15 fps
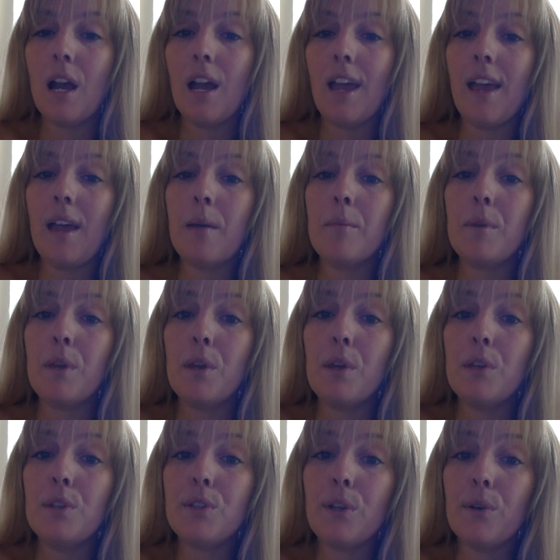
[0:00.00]
And
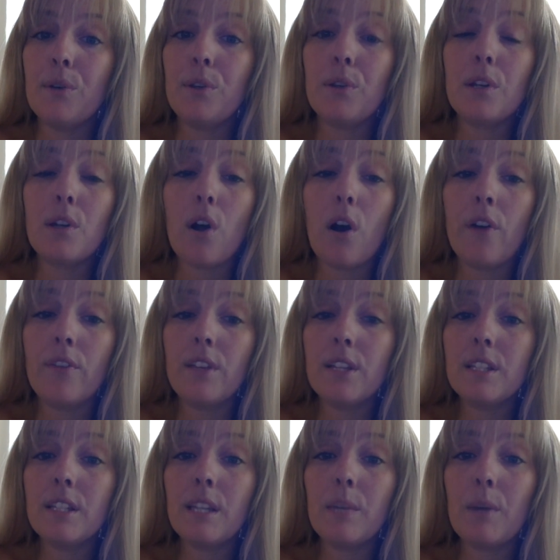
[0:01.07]
so you can
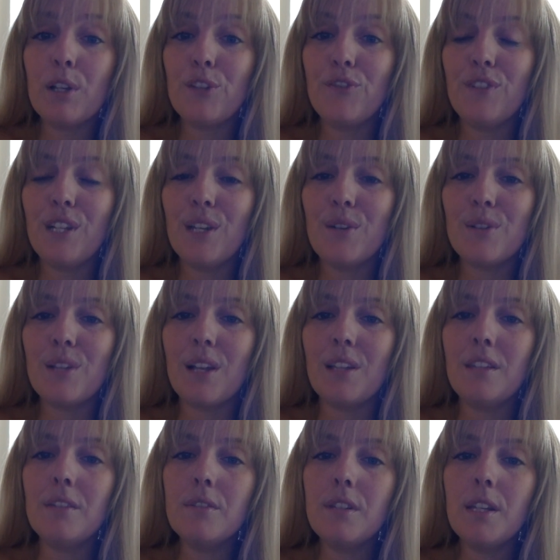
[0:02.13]
obviously watch videos
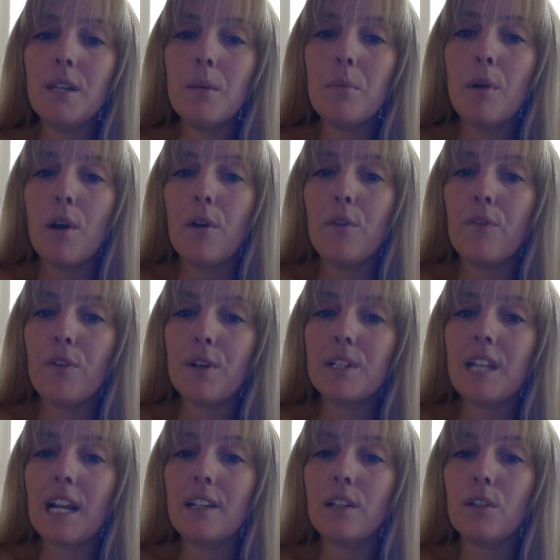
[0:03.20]
on YouTube for
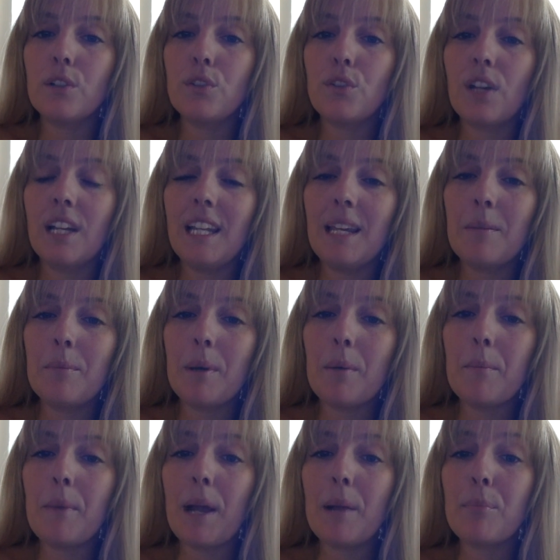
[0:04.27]
technical training,
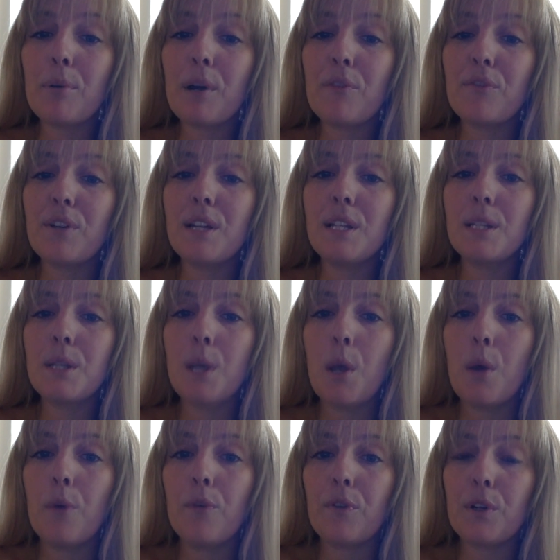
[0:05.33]
but my preference
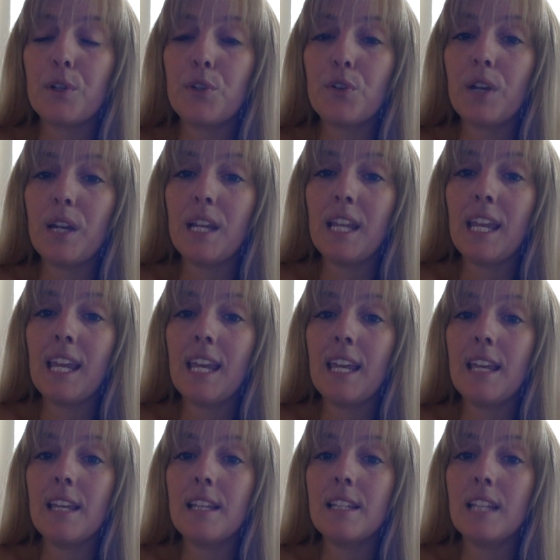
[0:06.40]
for training
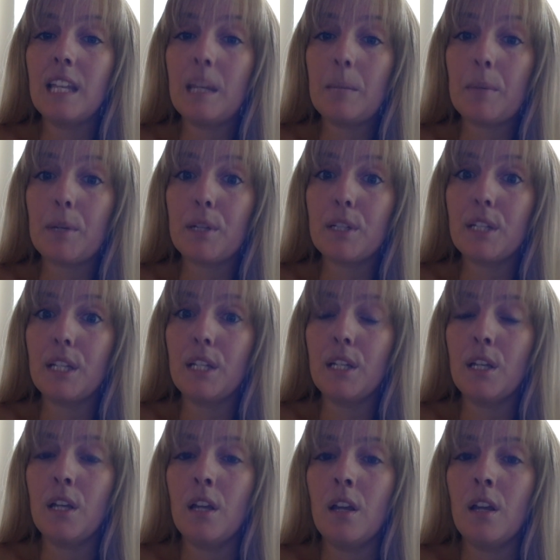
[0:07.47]
is in-person